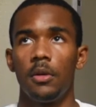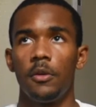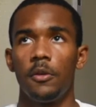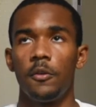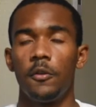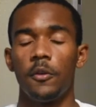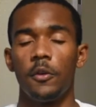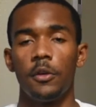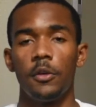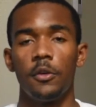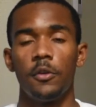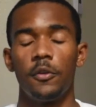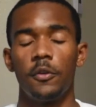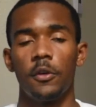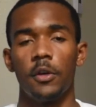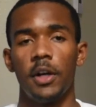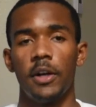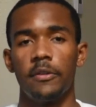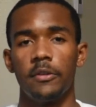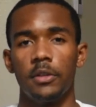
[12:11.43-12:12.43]
for
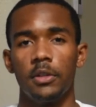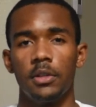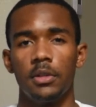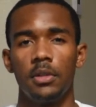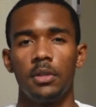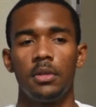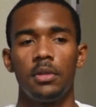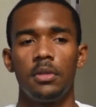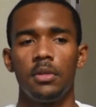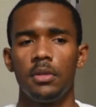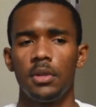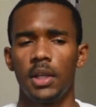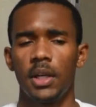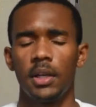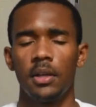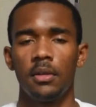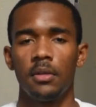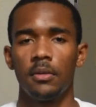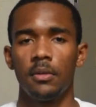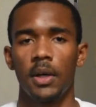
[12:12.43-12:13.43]
forever,
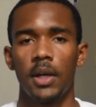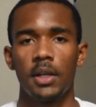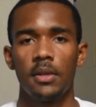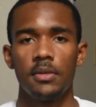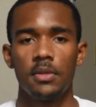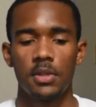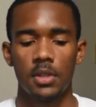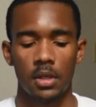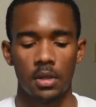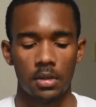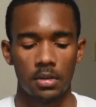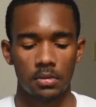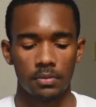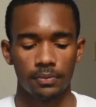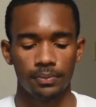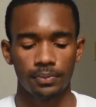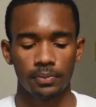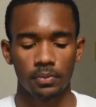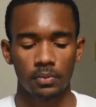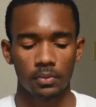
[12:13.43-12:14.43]
like, right? So
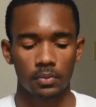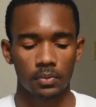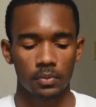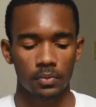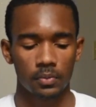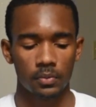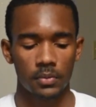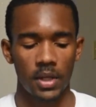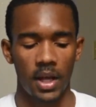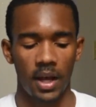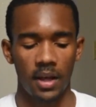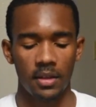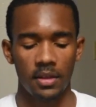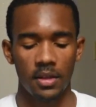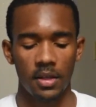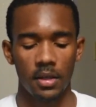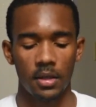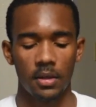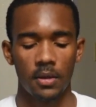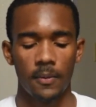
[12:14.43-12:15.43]
I
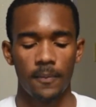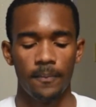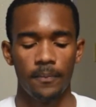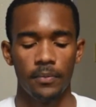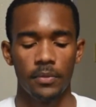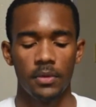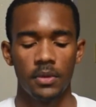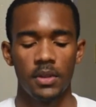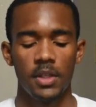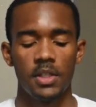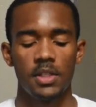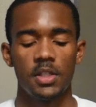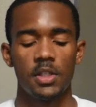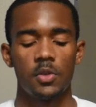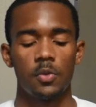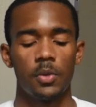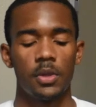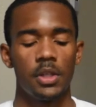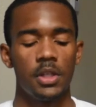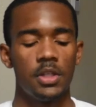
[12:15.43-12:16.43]
think this
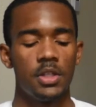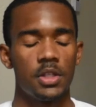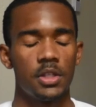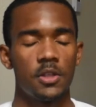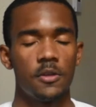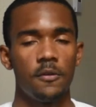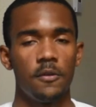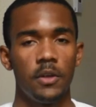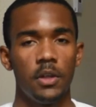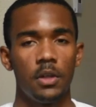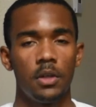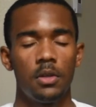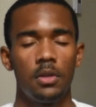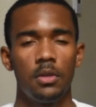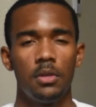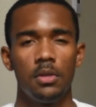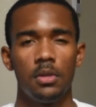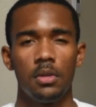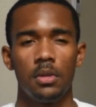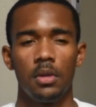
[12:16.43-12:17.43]
is really just a
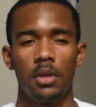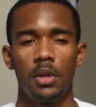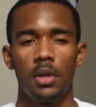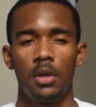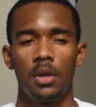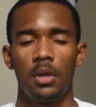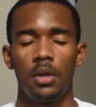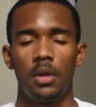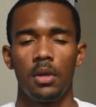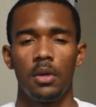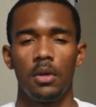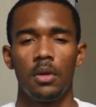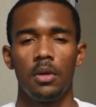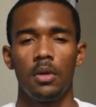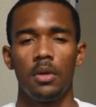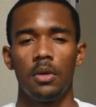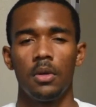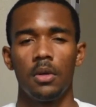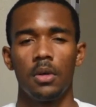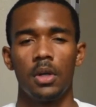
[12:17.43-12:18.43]
vehicle
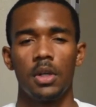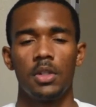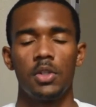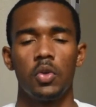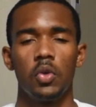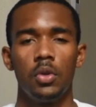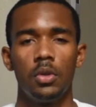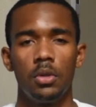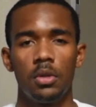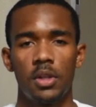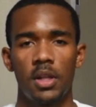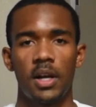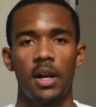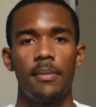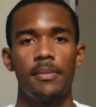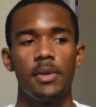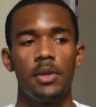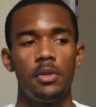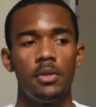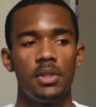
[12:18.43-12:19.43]
or a tool that
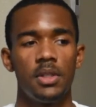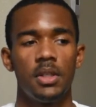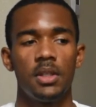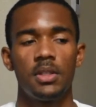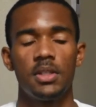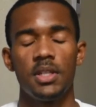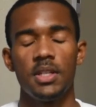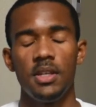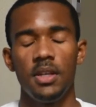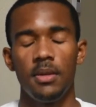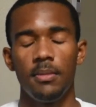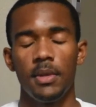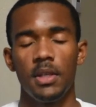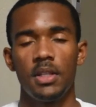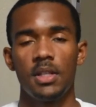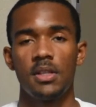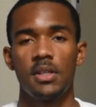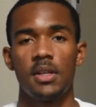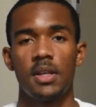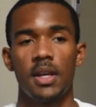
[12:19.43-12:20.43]
I'm using to get me
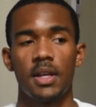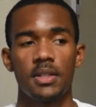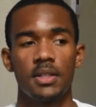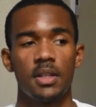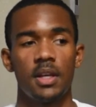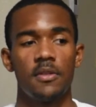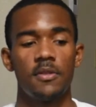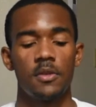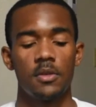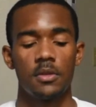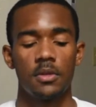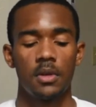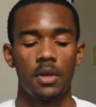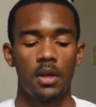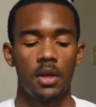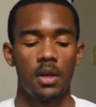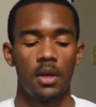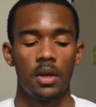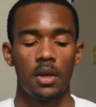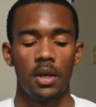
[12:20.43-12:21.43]
to the next level.
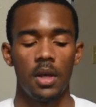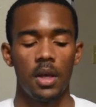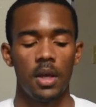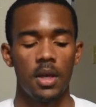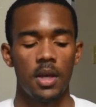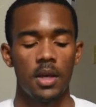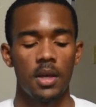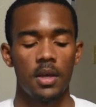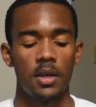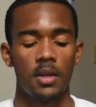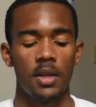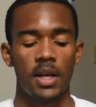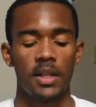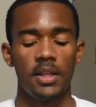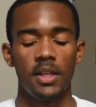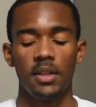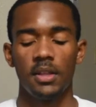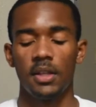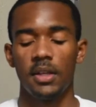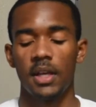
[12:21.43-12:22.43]
And I
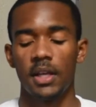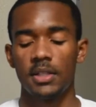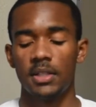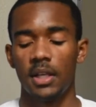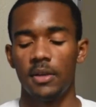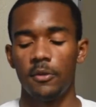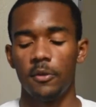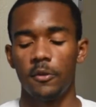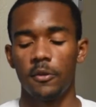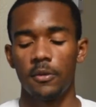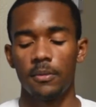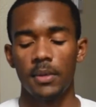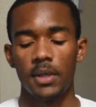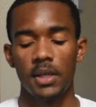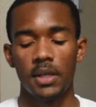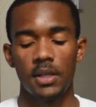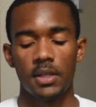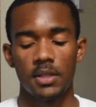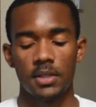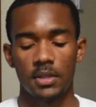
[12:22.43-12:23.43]
think the next level for
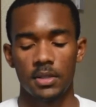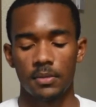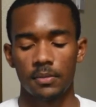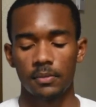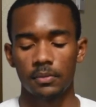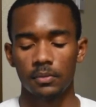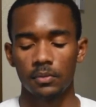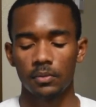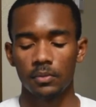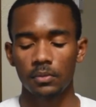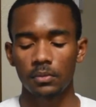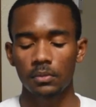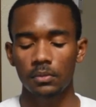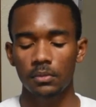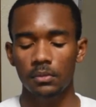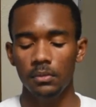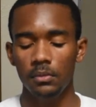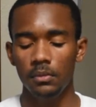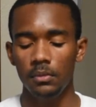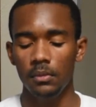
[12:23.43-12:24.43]
me is,
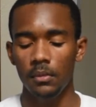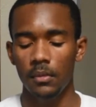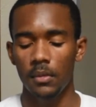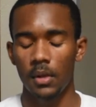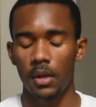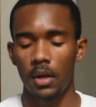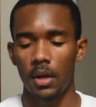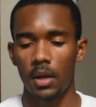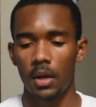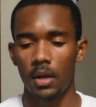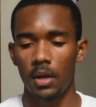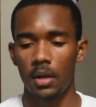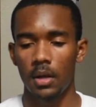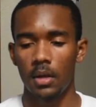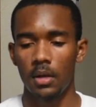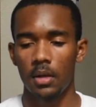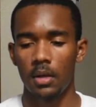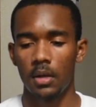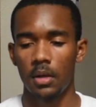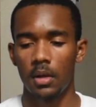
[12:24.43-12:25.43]
or
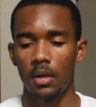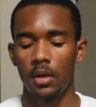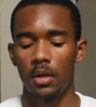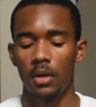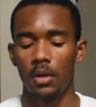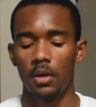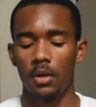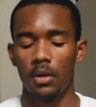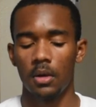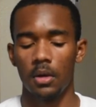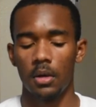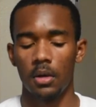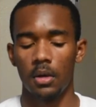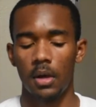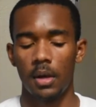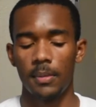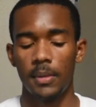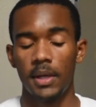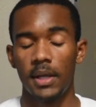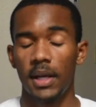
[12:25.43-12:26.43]

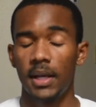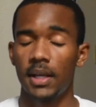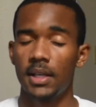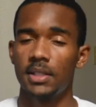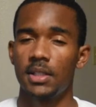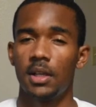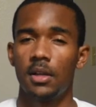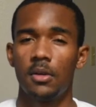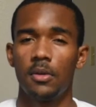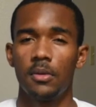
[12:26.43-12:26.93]
I mean, I guess I